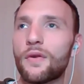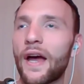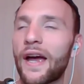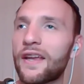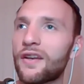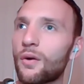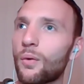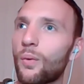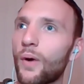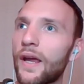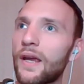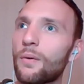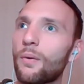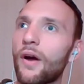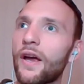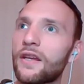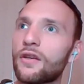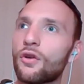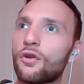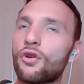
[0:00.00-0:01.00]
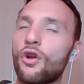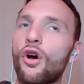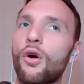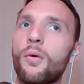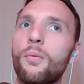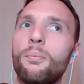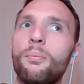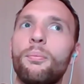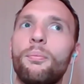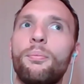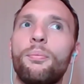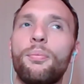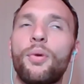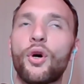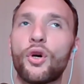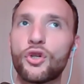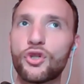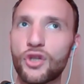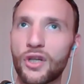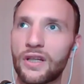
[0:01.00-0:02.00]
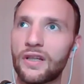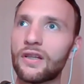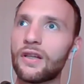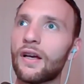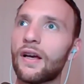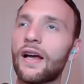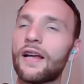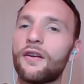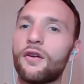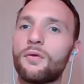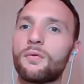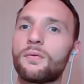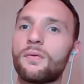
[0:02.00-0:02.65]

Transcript: that in a way where you're not pushing? I